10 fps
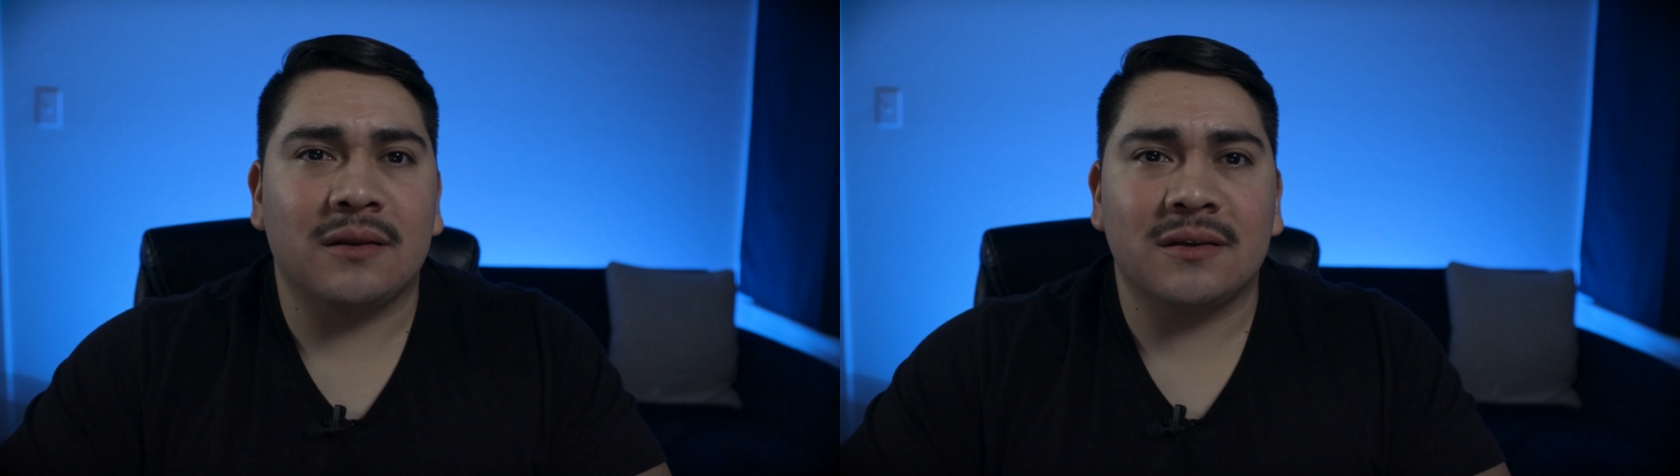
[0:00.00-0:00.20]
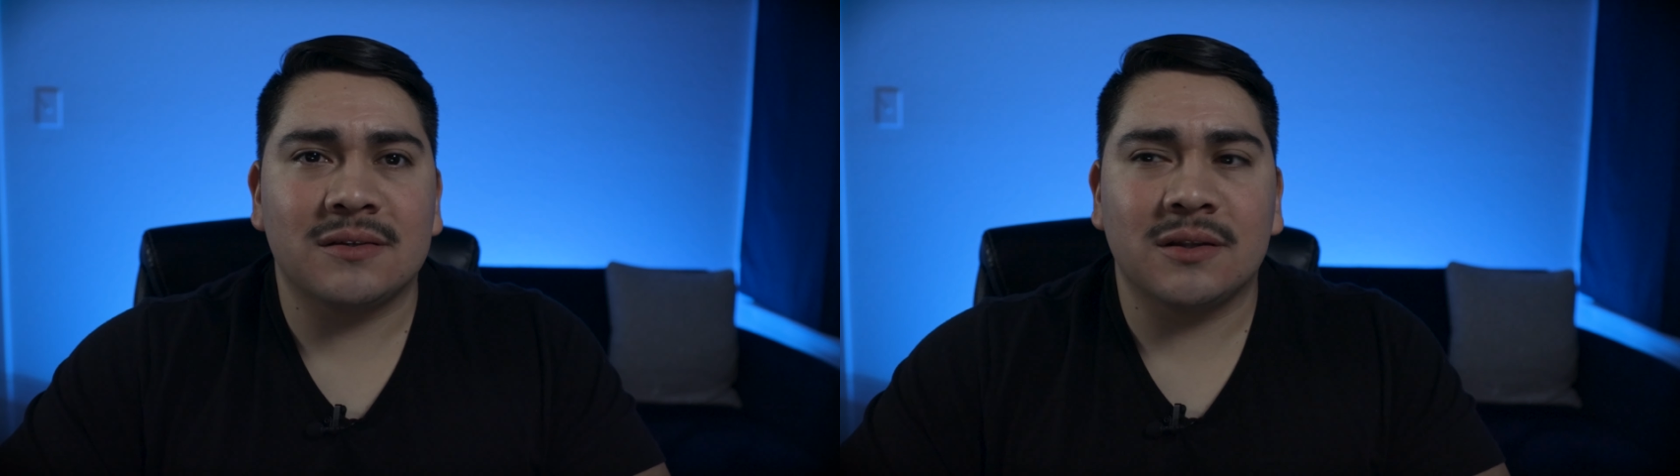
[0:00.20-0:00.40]

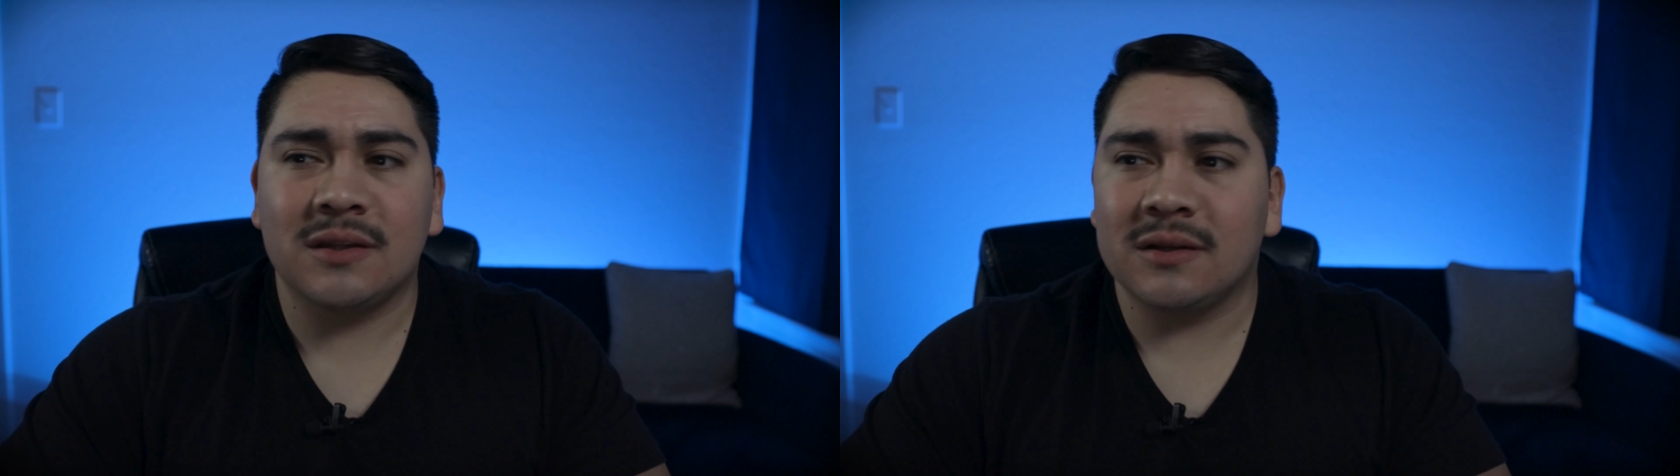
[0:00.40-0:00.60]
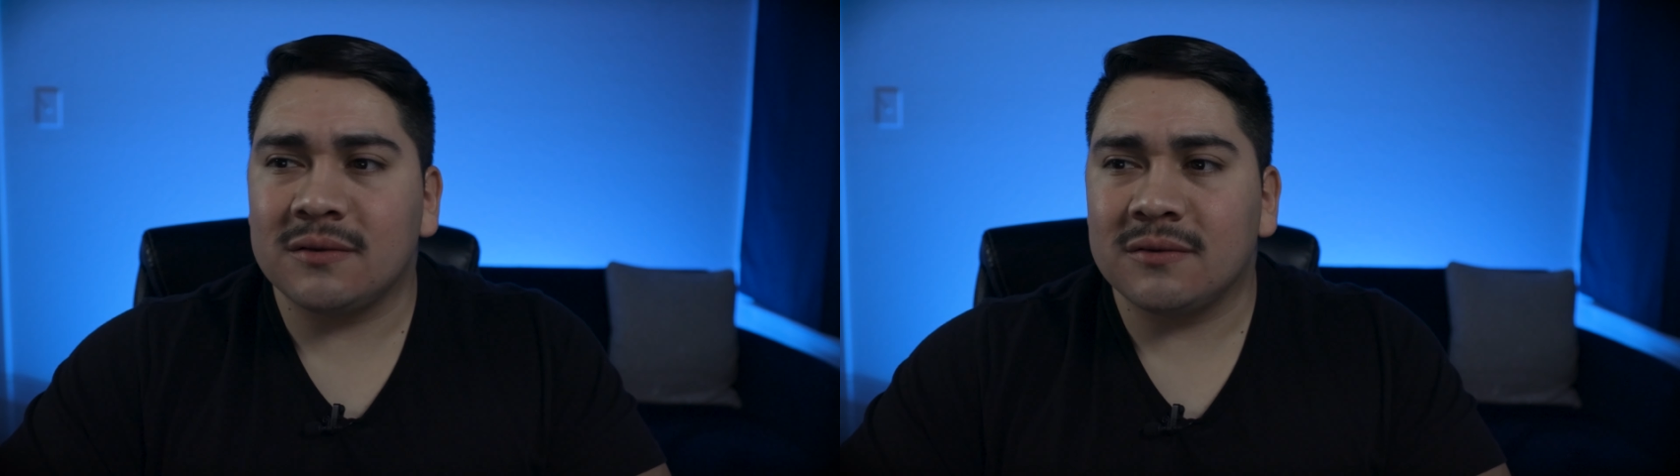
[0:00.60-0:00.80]
There's
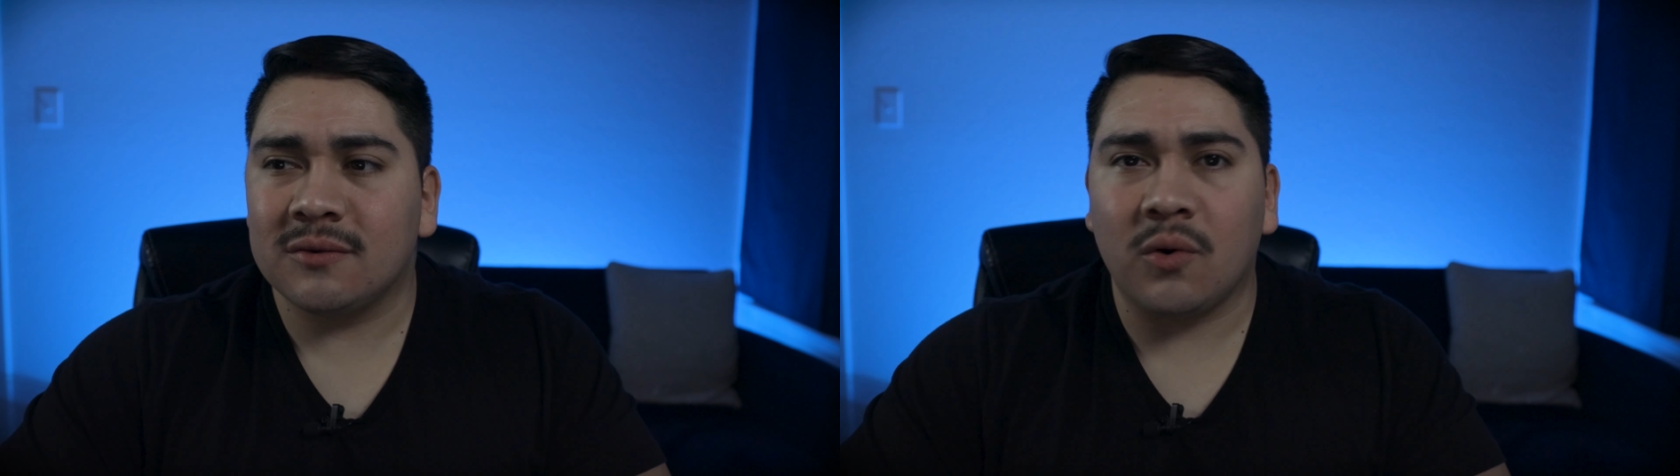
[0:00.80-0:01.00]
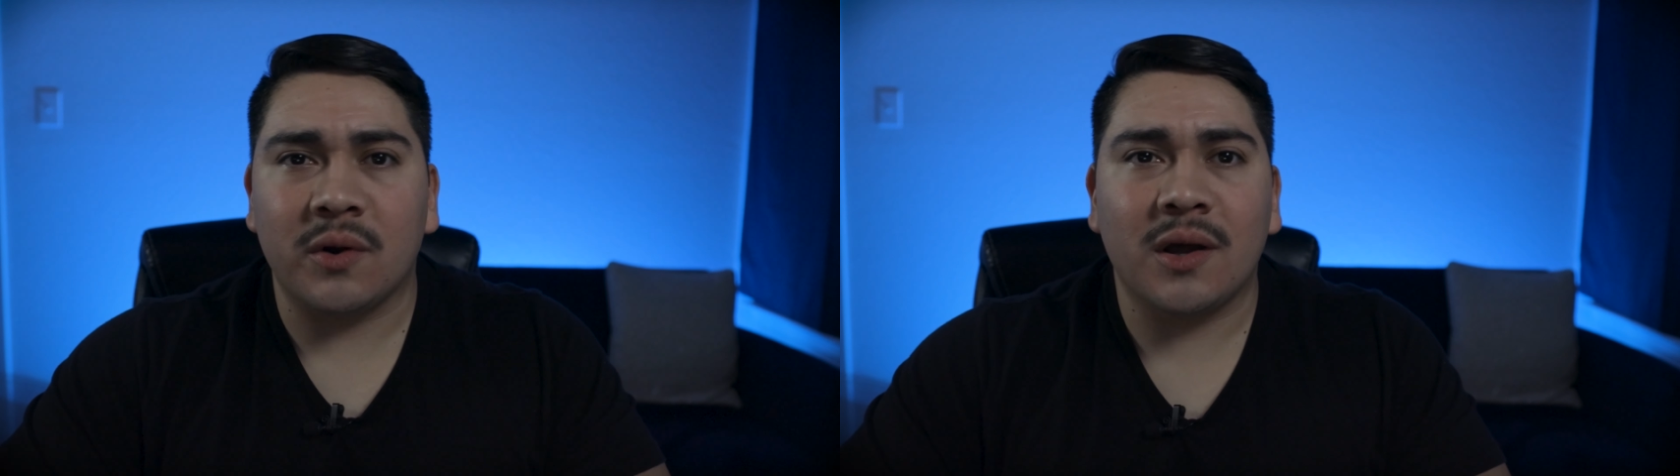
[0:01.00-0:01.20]
nothing
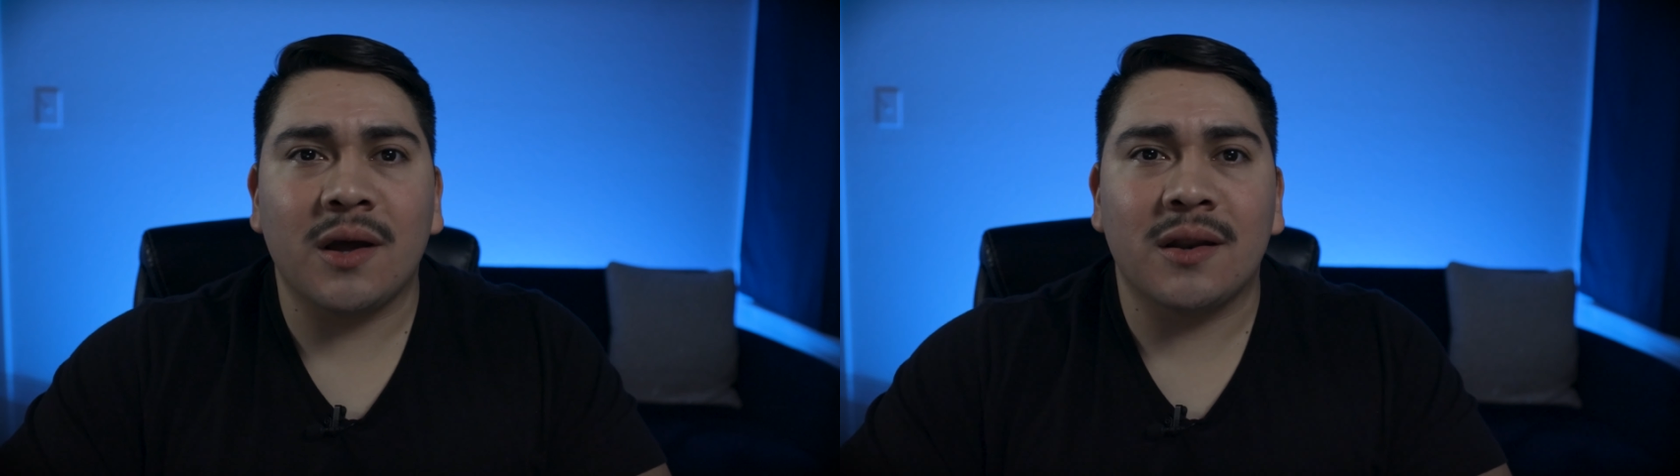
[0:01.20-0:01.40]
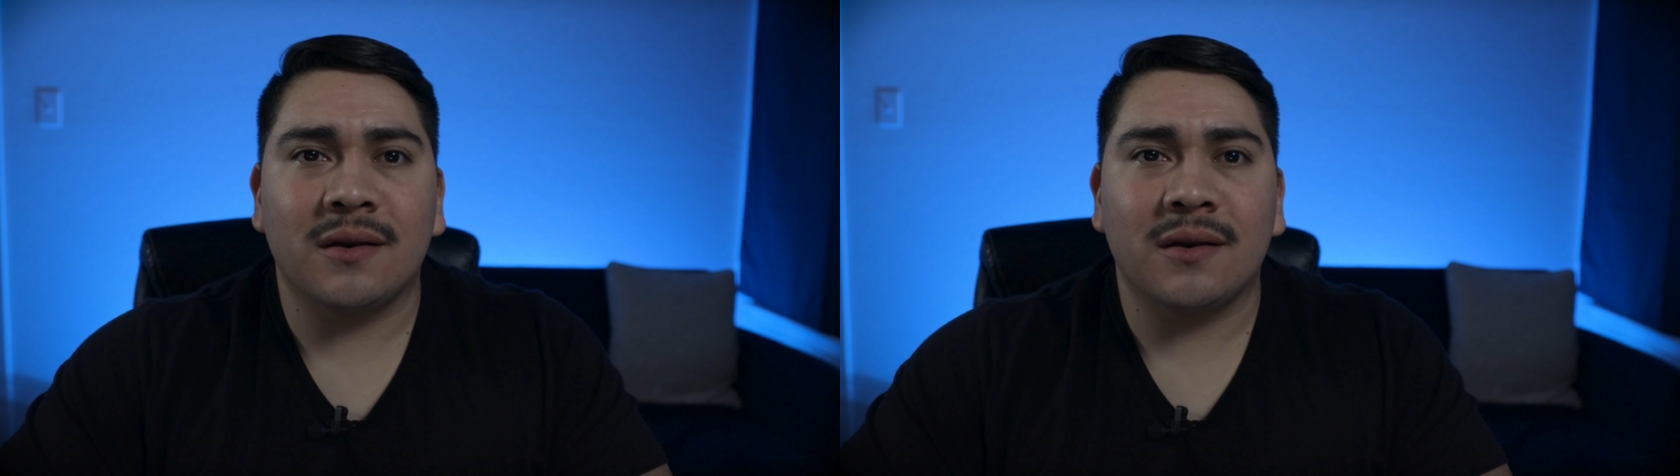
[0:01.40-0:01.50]
going on.